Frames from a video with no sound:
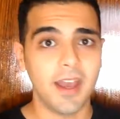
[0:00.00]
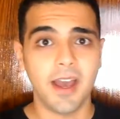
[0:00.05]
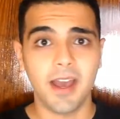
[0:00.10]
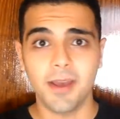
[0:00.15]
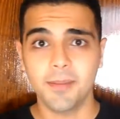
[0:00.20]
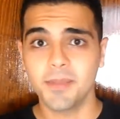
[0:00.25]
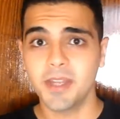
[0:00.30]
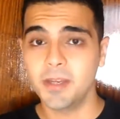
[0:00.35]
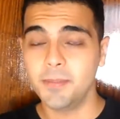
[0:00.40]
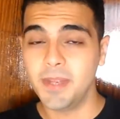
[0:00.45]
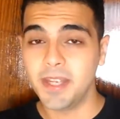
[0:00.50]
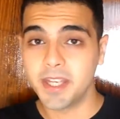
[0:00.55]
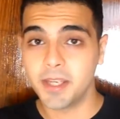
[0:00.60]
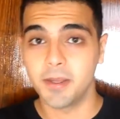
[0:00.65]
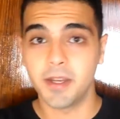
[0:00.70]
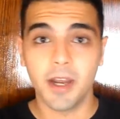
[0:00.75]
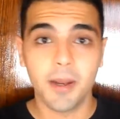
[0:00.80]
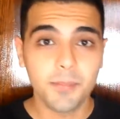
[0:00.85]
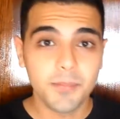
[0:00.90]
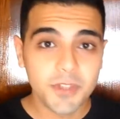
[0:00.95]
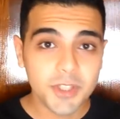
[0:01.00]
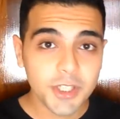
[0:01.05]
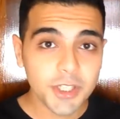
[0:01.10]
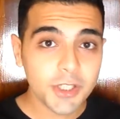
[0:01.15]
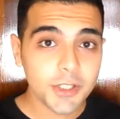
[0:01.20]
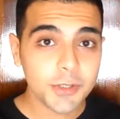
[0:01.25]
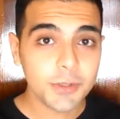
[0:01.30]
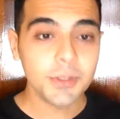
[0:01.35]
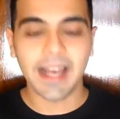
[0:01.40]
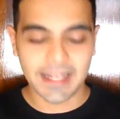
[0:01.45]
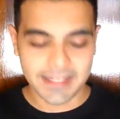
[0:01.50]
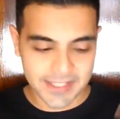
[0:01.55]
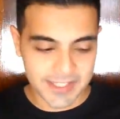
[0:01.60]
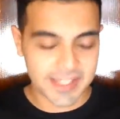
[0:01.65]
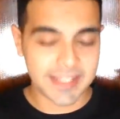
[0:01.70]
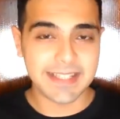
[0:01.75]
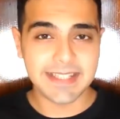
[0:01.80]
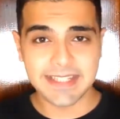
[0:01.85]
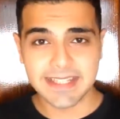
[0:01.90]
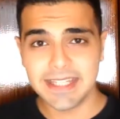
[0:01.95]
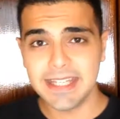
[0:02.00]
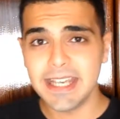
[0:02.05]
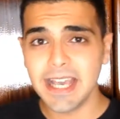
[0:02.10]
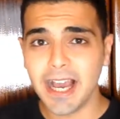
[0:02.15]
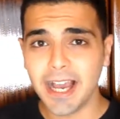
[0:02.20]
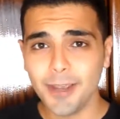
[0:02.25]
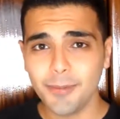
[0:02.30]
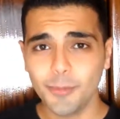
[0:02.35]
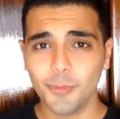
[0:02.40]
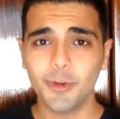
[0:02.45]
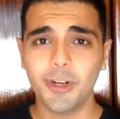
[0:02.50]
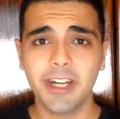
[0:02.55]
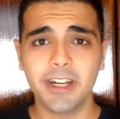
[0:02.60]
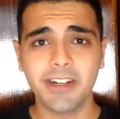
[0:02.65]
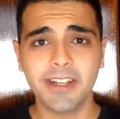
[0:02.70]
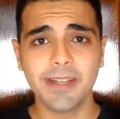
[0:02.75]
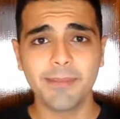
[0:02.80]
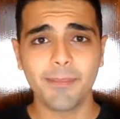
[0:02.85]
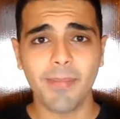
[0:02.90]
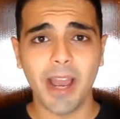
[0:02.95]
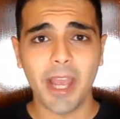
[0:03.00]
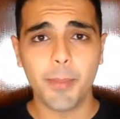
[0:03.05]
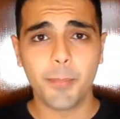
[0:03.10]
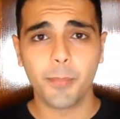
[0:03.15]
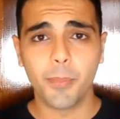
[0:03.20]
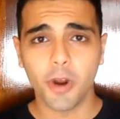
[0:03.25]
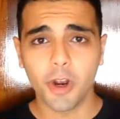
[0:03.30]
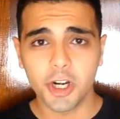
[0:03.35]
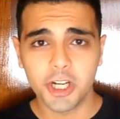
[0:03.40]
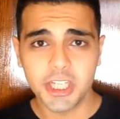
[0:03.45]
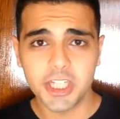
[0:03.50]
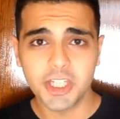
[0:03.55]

I'm gonna make it up to you. As you can see, I'm wearing my party